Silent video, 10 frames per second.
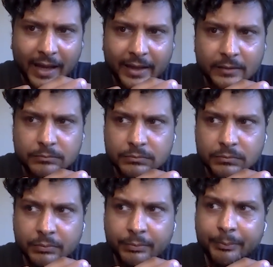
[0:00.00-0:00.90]
I,
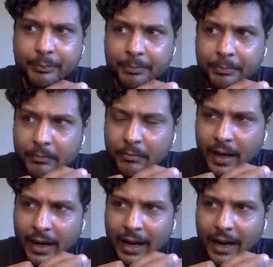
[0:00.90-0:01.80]

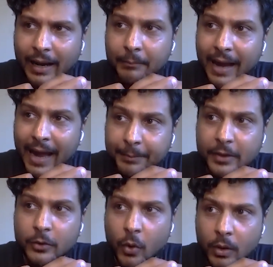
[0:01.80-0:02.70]
I, I'm
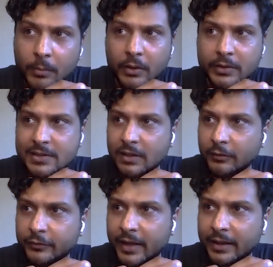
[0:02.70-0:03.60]
happy to talk about the
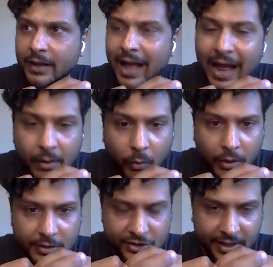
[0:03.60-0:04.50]
stuff that I
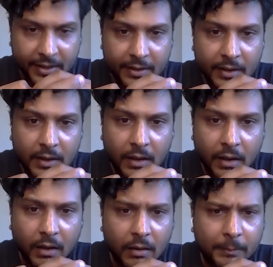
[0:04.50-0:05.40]
want to share,
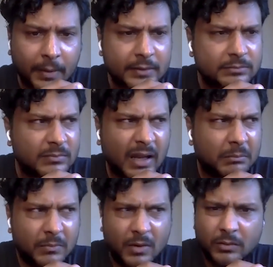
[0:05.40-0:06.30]
uh, but
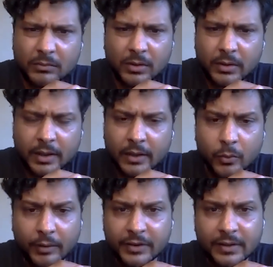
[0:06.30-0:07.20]
I'm not going to tell
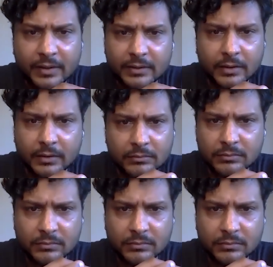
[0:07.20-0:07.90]
you everything that...